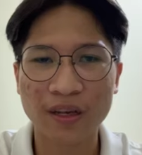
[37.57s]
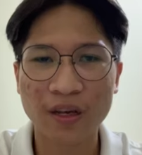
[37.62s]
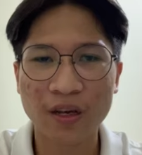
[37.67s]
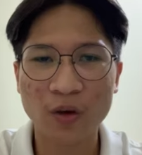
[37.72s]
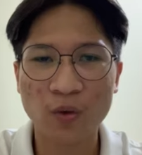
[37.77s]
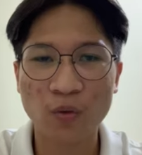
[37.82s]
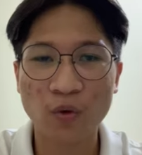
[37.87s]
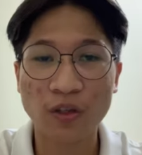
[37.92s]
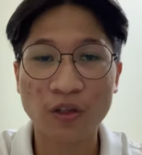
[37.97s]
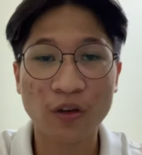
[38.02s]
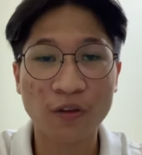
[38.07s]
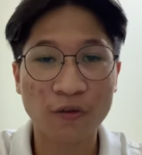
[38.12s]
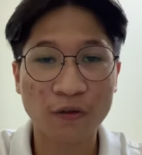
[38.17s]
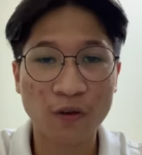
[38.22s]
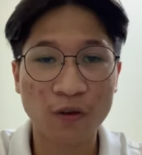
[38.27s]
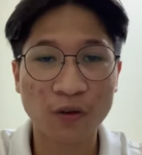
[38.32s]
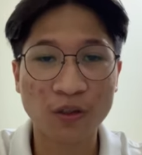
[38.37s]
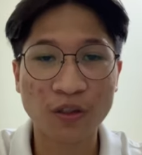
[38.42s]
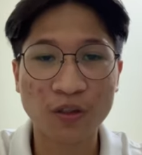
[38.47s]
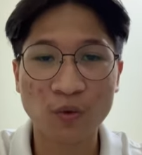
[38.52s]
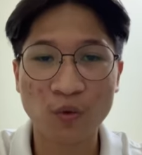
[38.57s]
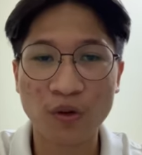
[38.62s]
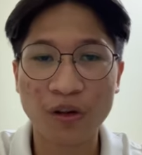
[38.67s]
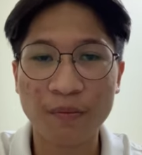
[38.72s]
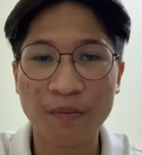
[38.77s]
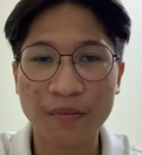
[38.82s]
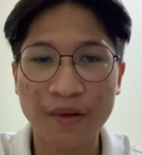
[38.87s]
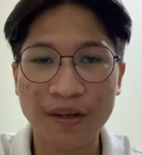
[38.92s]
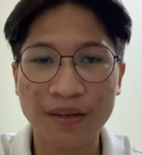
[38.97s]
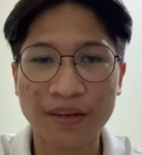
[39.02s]
which of course will
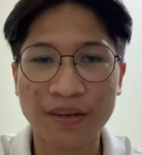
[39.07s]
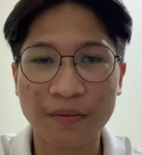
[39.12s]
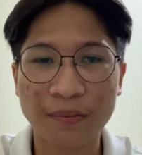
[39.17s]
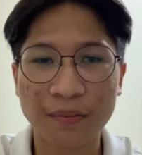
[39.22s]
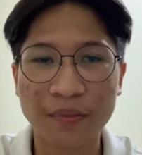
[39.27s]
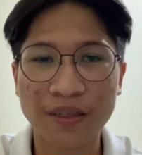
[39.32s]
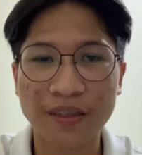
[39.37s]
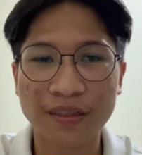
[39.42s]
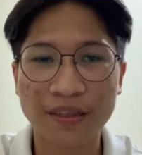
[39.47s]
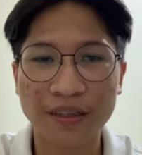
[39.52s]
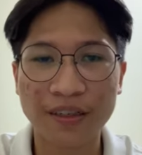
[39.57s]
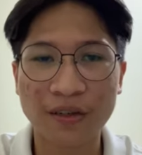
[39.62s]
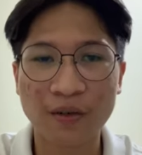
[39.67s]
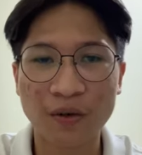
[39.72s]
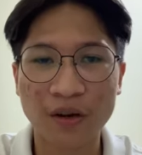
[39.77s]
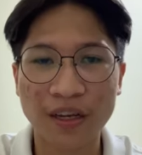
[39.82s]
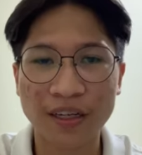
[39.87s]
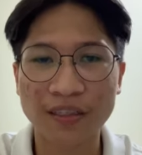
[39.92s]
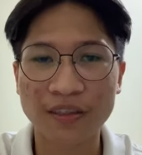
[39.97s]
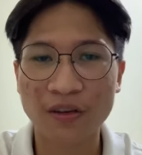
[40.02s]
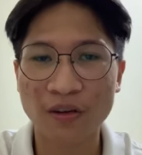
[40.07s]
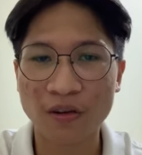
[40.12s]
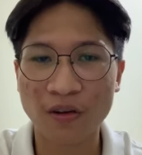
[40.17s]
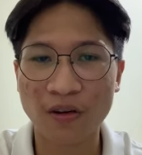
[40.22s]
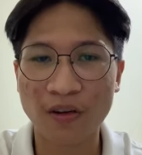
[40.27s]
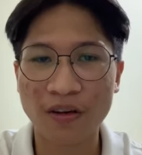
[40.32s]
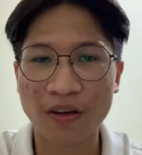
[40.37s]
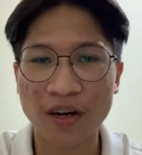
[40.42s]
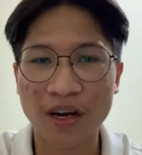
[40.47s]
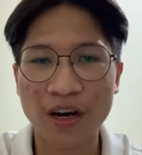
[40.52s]
make the pastry to last long,
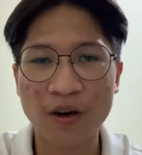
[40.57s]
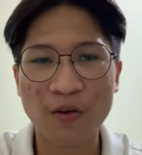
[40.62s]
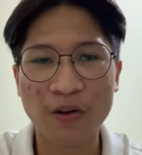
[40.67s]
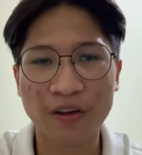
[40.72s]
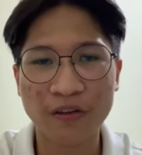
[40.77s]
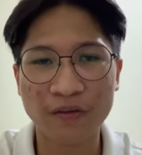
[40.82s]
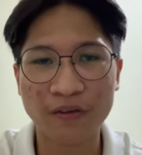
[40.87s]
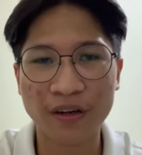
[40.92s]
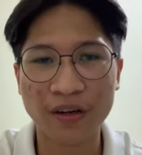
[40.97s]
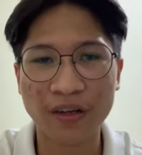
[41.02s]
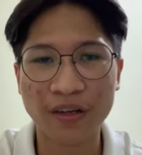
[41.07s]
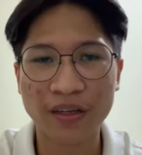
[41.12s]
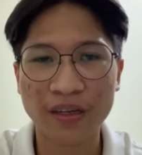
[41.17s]
however,